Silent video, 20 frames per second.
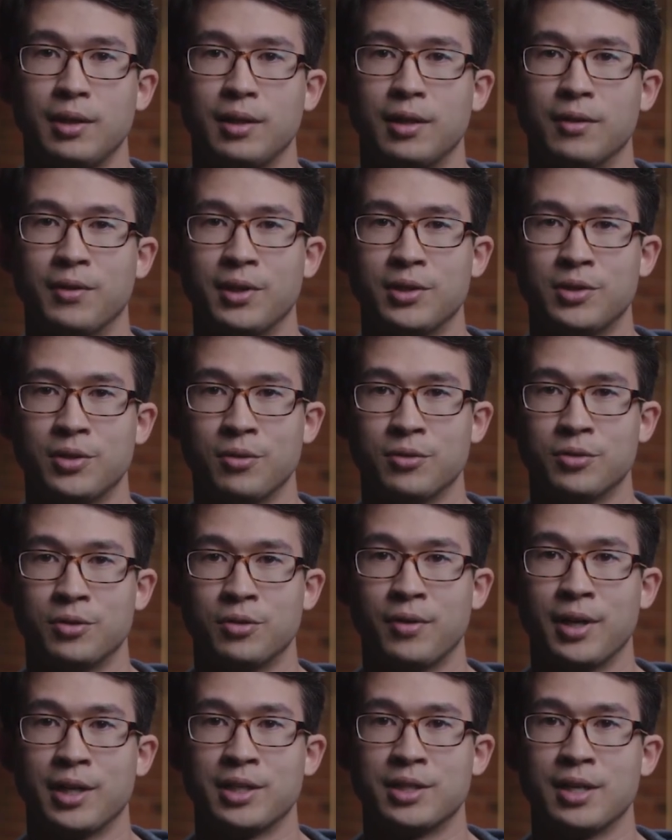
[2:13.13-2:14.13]
If I chose
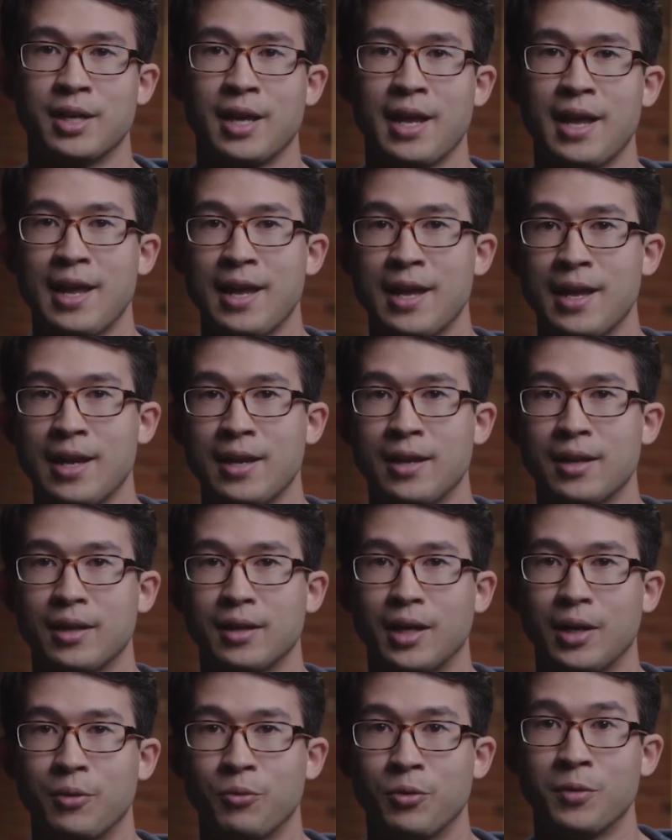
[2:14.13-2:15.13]
direction
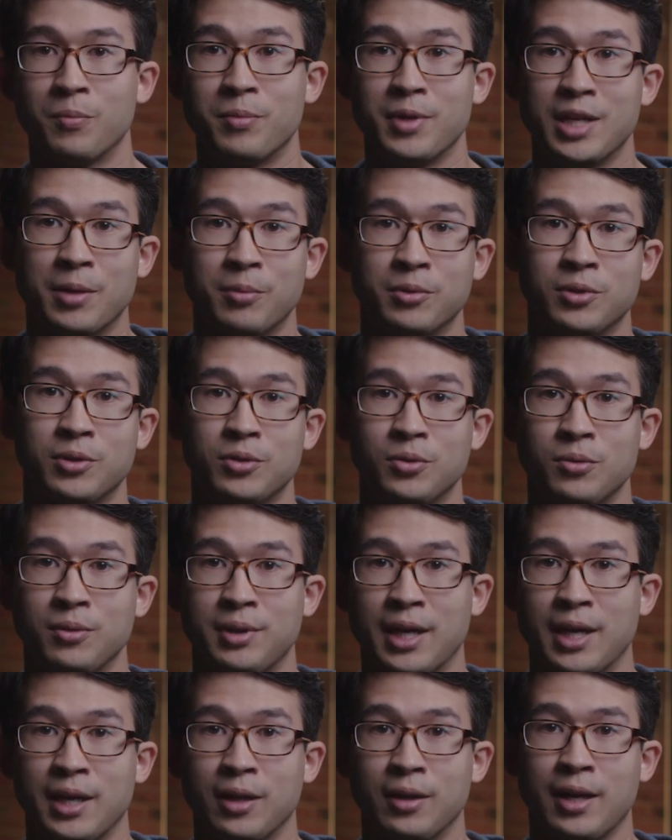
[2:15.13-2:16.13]
A, I wouldn't be able to do
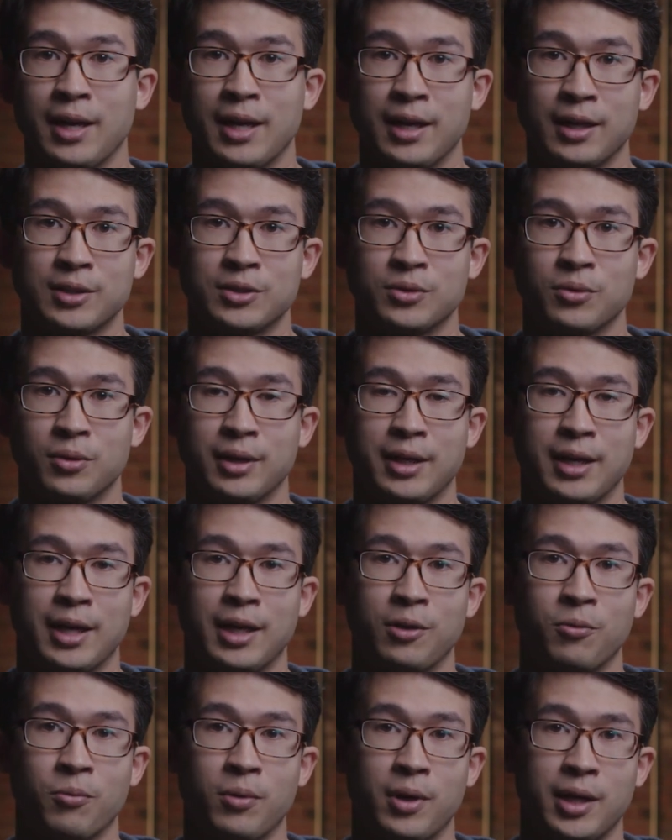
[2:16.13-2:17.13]
gag X or
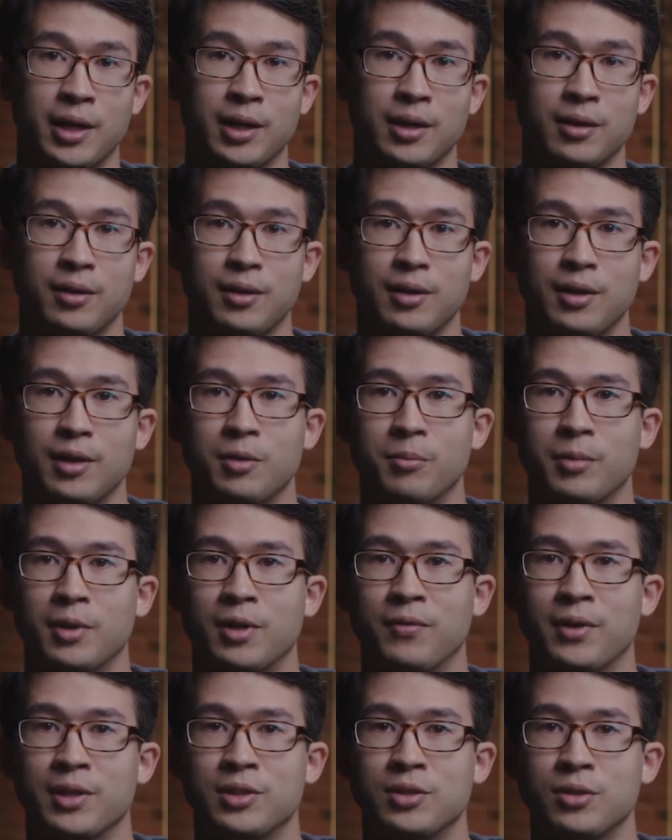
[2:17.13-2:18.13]
gag Y.
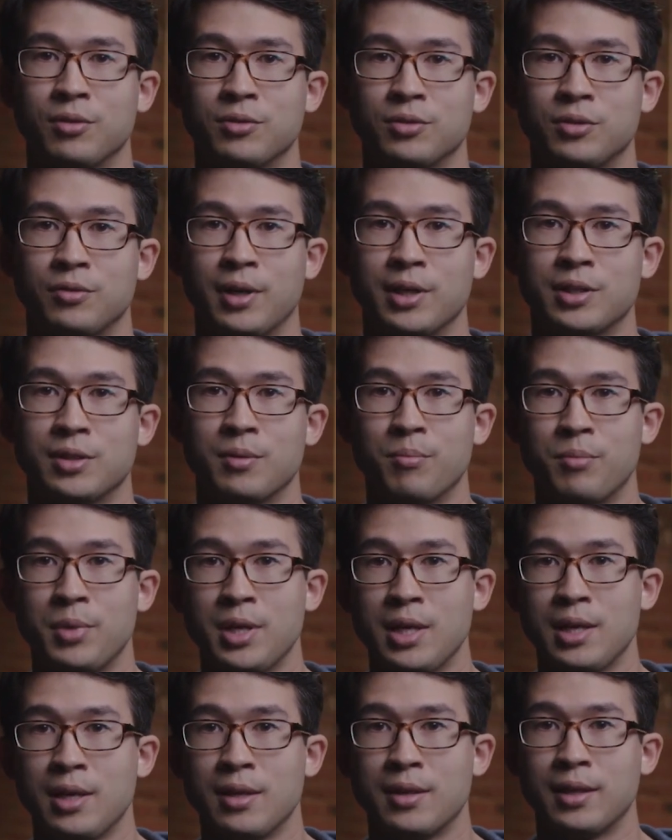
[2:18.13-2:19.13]
But if I chose direction
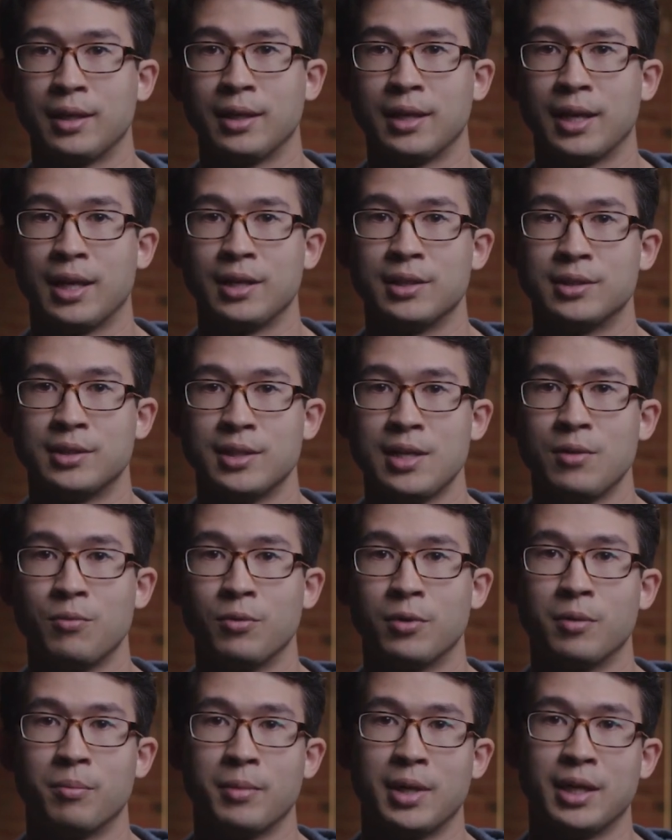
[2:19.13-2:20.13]
B, then gag Z
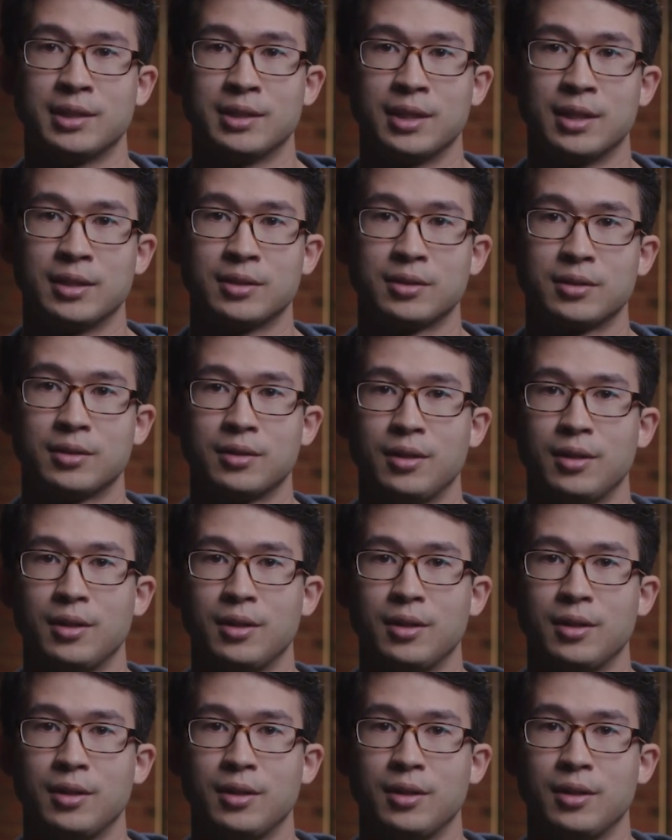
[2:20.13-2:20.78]
wouldn't make sense.